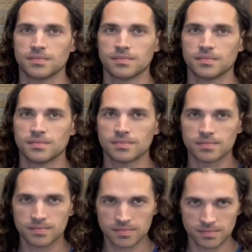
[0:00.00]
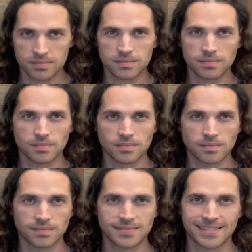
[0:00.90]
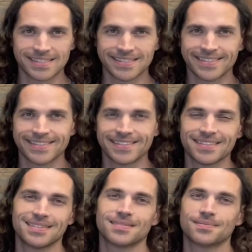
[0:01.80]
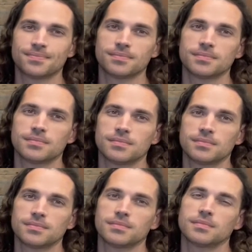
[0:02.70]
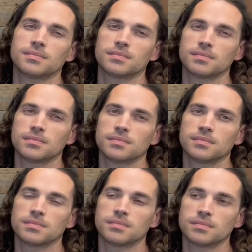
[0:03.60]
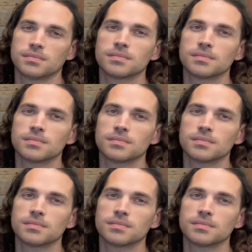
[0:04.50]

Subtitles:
This person isn't speaking.